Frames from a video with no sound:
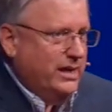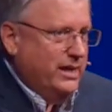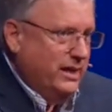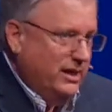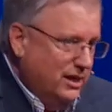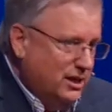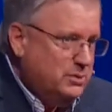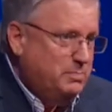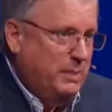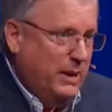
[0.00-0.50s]
It
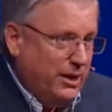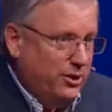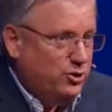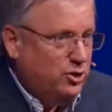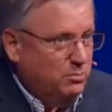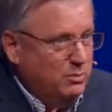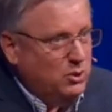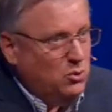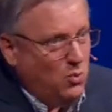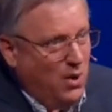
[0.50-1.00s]
is better
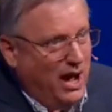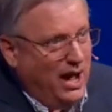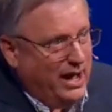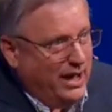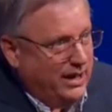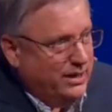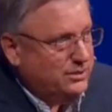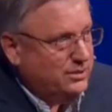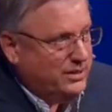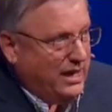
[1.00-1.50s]
to be
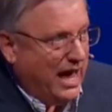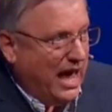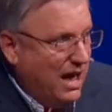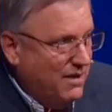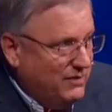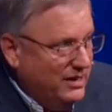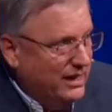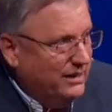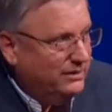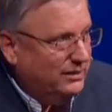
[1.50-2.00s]
wise, to
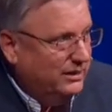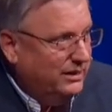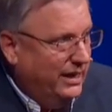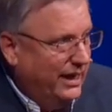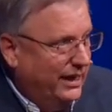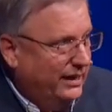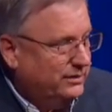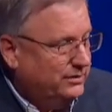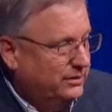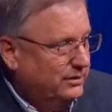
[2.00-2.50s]
have
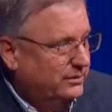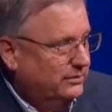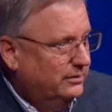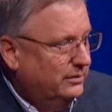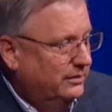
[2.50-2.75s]
intellect,